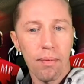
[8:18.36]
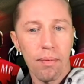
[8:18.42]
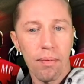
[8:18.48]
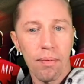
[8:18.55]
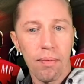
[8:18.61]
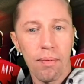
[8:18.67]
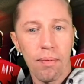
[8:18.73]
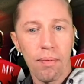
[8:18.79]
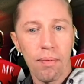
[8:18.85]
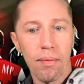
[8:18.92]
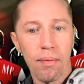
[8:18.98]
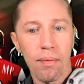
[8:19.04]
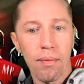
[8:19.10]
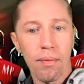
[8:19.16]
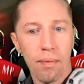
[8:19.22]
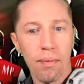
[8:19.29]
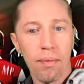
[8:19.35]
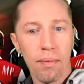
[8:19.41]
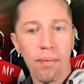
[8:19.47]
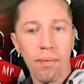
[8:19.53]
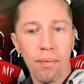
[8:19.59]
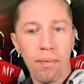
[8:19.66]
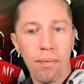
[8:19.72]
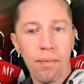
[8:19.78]

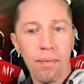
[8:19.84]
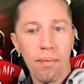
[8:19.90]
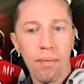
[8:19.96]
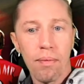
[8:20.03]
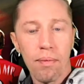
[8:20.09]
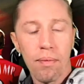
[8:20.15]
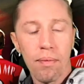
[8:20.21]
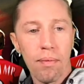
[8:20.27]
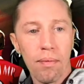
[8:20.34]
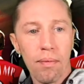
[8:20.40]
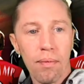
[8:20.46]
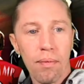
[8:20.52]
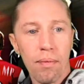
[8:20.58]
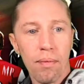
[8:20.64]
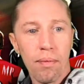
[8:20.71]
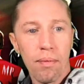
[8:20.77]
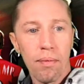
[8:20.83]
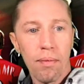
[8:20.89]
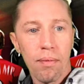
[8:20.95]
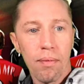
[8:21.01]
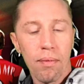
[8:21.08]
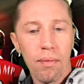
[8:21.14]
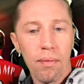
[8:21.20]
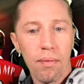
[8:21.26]

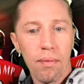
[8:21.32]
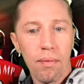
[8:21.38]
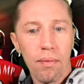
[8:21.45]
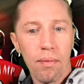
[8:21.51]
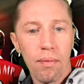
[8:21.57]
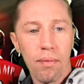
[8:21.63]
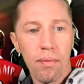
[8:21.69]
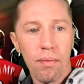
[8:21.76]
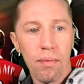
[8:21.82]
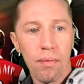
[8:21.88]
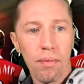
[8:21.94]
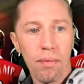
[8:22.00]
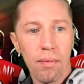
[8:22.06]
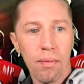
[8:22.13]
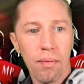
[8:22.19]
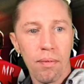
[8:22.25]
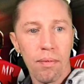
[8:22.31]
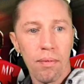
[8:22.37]
[no speech]